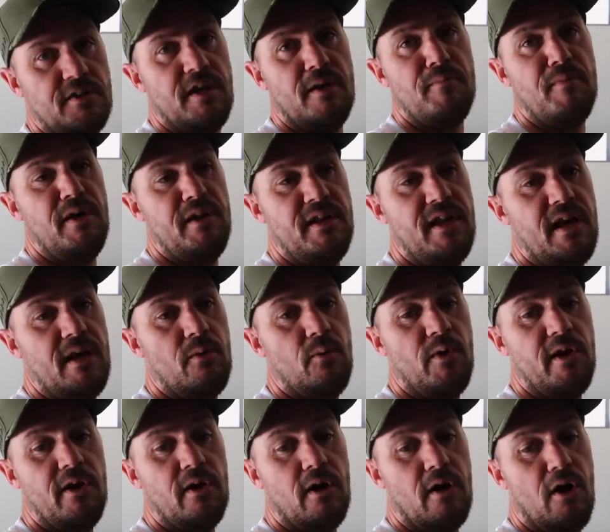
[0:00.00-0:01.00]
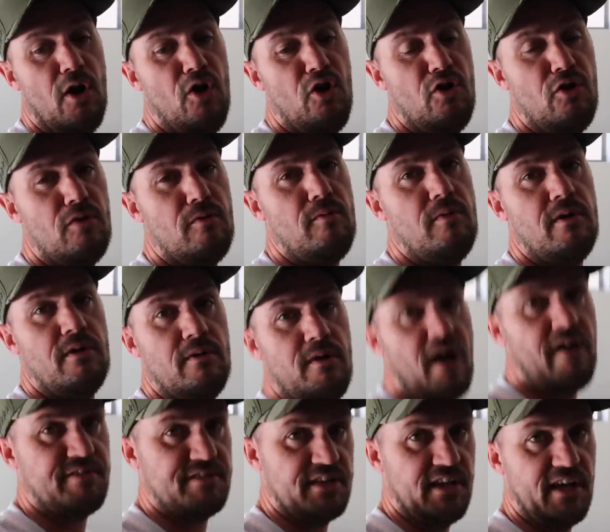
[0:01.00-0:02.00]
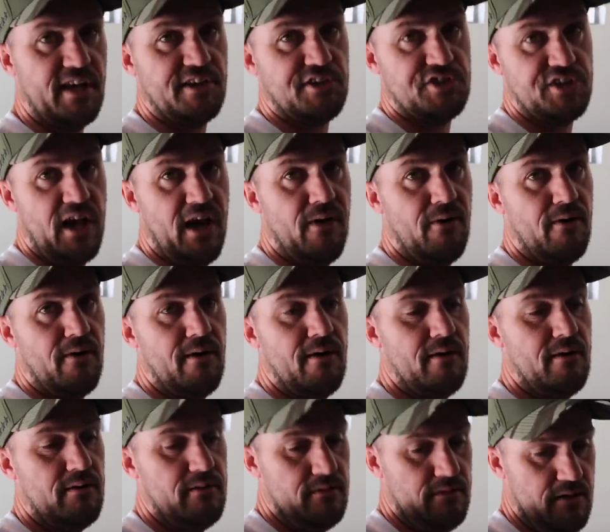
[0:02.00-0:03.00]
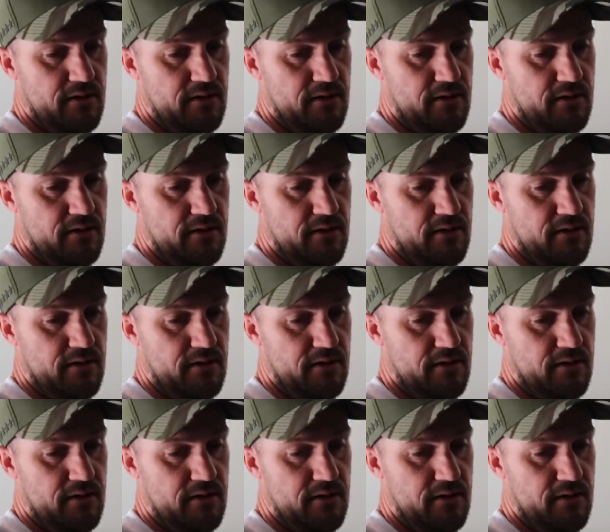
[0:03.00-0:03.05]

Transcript: So yeah, Monday we are home. Obviously I got a shower